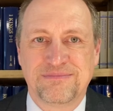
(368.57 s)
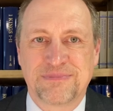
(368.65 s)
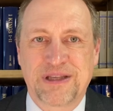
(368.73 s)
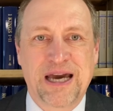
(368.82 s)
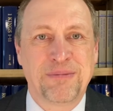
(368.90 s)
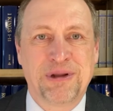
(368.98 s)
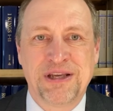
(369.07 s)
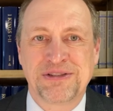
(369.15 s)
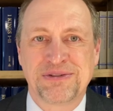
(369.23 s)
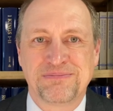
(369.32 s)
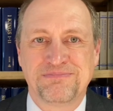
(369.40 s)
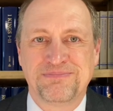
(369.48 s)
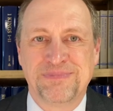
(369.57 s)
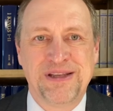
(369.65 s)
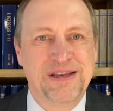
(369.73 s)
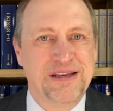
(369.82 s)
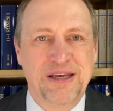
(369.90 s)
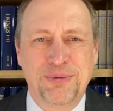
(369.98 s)
God bless.
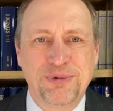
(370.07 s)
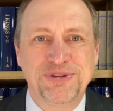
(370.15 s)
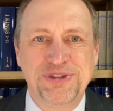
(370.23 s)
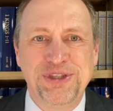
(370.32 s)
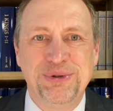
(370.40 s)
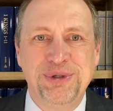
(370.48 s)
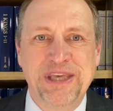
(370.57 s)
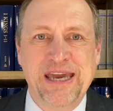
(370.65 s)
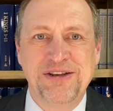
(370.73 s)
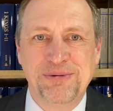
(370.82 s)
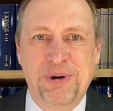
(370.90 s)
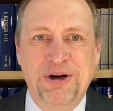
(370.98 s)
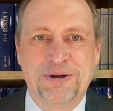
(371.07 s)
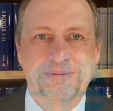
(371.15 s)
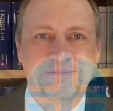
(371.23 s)
And we'll see you again tomorrow.